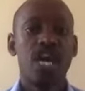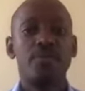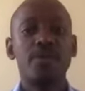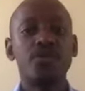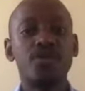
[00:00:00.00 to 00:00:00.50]

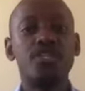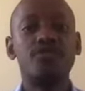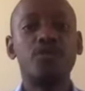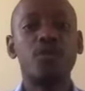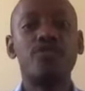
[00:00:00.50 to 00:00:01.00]
Meaning that
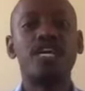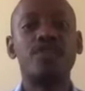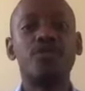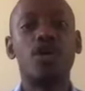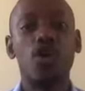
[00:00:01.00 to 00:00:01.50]
if you're moving
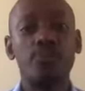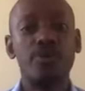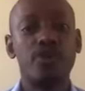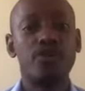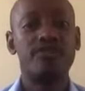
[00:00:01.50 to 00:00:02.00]
it for a long
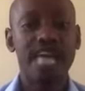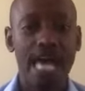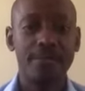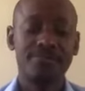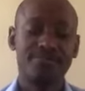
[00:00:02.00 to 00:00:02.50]
period of
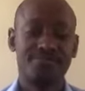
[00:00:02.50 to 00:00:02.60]
time,